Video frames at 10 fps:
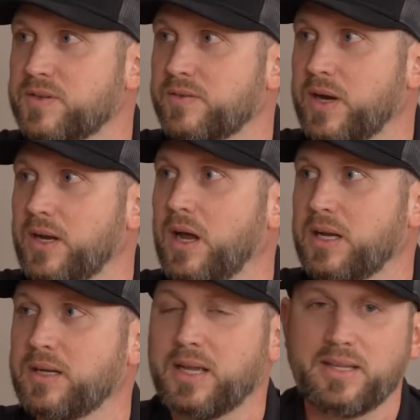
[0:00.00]
of
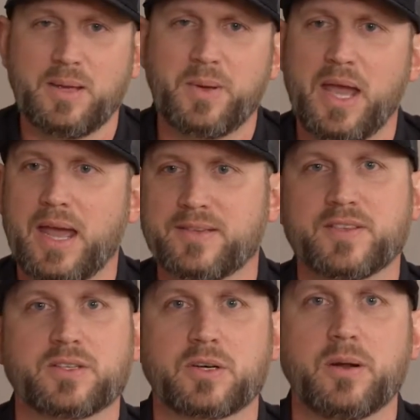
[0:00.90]
radon and the EPA gets
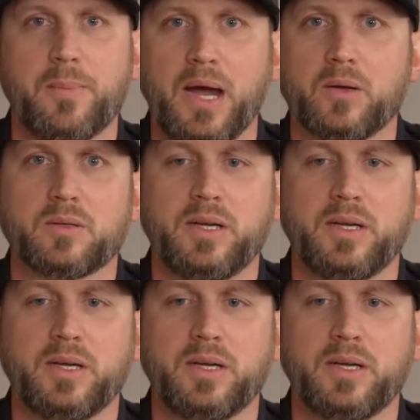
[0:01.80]
a certain amount,